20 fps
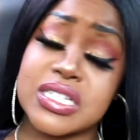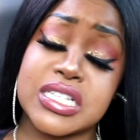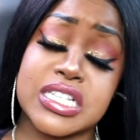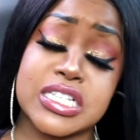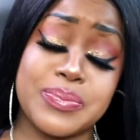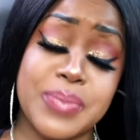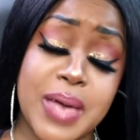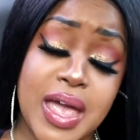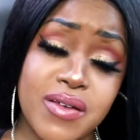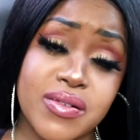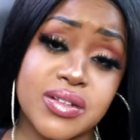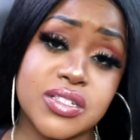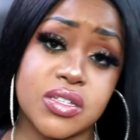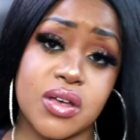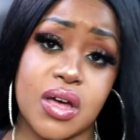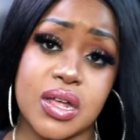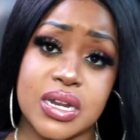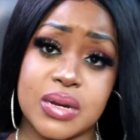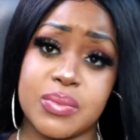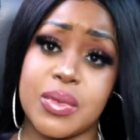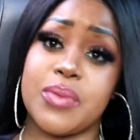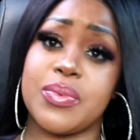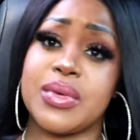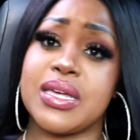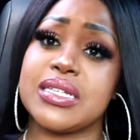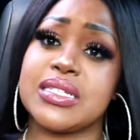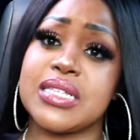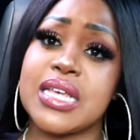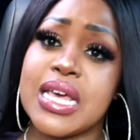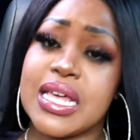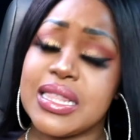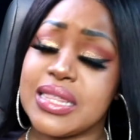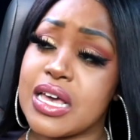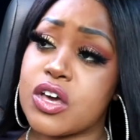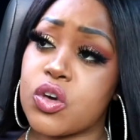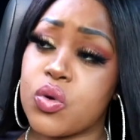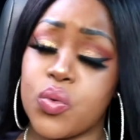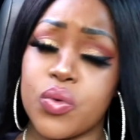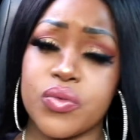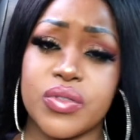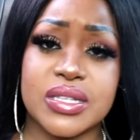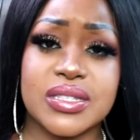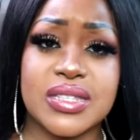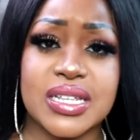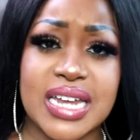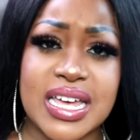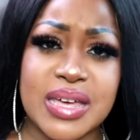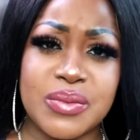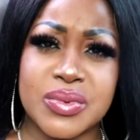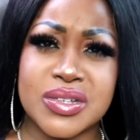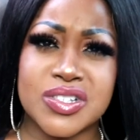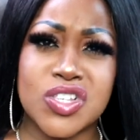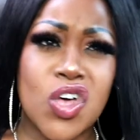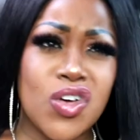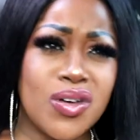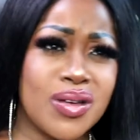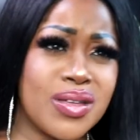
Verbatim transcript: it's his parents yard and maybe his they're cool with the neighbors